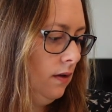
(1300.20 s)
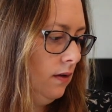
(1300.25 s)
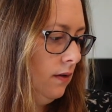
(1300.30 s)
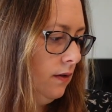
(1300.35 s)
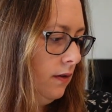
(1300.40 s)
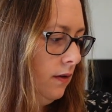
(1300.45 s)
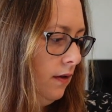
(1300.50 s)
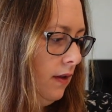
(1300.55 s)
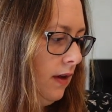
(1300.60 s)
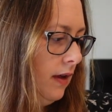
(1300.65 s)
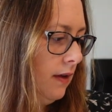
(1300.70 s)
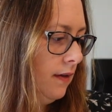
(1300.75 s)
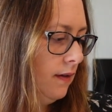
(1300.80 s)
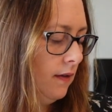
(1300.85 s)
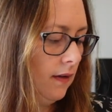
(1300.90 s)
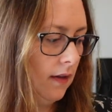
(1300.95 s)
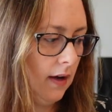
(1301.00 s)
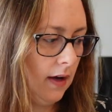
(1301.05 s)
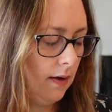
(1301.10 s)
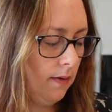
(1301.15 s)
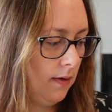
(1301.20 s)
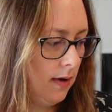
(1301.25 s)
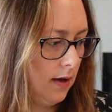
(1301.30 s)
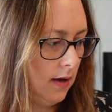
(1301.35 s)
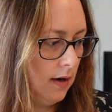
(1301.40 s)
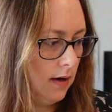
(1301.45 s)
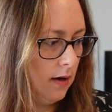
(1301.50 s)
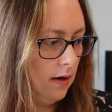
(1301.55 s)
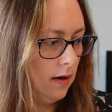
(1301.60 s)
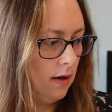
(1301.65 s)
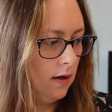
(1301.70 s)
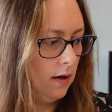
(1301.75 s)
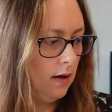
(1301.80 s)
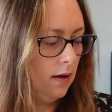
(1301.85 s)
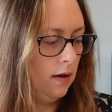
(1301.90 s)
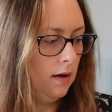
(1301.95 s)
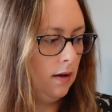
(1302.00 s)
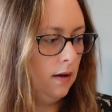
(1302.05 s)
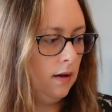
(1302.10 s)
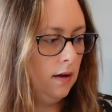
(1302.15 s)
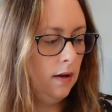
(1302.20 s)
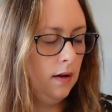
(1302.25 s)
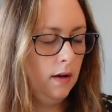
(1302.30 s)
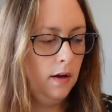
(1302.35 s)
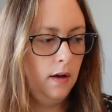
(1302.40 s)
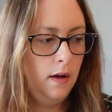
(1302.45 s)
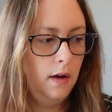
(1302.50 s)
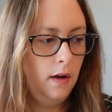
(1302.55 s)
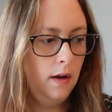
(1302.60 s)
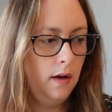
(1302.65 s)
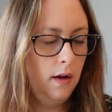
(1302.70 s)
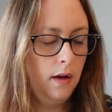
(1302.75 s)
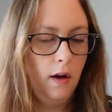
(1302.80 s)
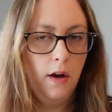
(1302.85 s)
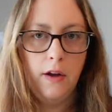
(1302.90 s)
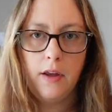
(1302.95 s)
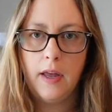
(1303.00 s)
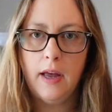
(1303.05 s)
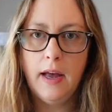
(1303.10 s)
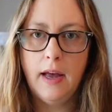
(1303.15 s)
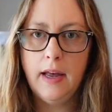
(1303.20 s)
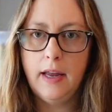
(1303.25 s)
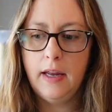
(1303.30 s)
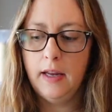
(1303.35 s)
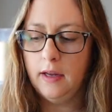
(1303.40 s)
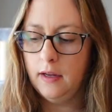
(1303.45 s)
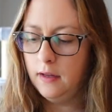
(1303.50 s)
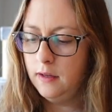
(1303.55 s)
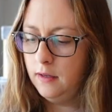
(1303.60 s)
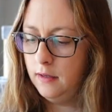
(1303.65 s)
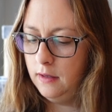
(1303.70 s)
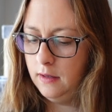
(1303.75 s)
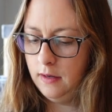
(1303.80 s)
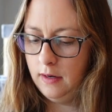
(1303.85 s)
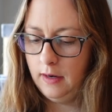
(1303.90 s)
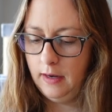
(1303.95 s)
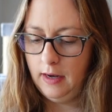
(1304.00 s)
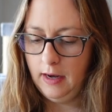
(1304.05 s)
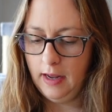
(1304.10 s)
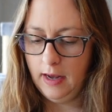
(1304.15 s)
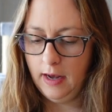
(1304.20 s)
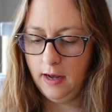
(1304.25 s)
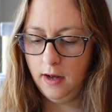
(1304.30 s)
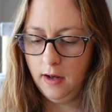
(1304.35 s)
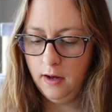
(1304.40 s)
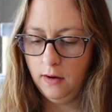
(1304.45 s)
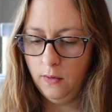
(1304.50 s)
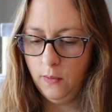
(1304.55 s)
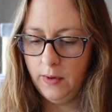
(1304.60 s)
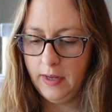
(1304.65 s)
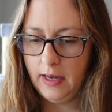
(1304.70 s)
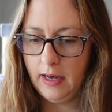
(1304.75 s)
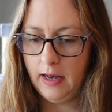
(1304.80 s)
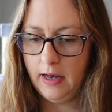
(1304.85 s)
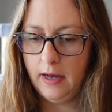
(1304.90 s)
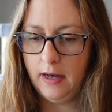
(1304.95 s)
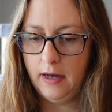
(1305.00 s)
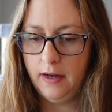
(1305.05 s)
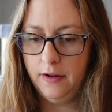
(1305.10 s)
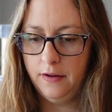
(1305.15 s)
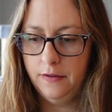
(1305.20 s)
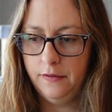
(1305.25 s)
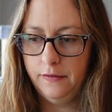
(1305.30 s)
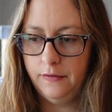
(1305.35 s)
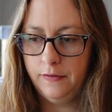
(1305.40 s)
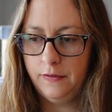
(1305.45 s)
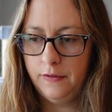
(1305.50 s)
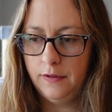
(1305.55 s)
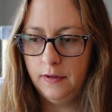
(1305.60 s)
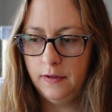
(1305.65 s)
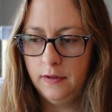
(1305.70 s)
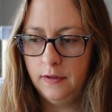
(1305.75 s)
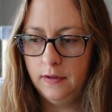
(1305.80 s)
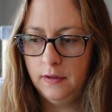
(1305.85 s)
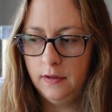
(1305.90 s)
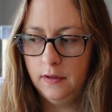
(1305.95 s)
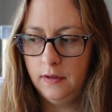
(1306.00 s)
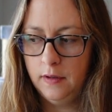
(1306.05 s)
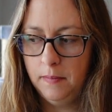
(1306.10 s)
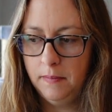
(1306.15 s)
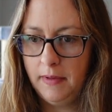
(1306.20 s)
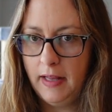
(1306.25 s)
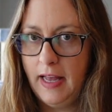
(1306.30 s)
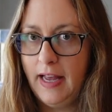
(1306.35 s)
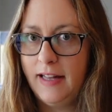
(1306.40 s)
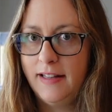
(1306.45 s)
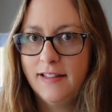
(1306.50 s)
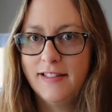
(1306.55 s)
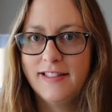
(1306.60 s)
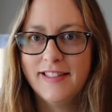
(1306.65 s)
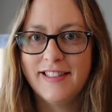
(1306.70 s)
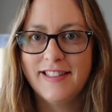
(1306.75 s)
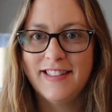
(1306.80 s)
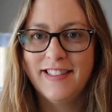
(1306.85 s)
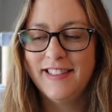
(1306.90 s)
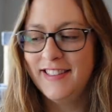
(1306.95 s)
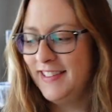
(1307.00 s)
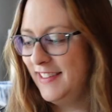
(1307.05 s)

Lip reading: So that's that one. Okay, now we have plants.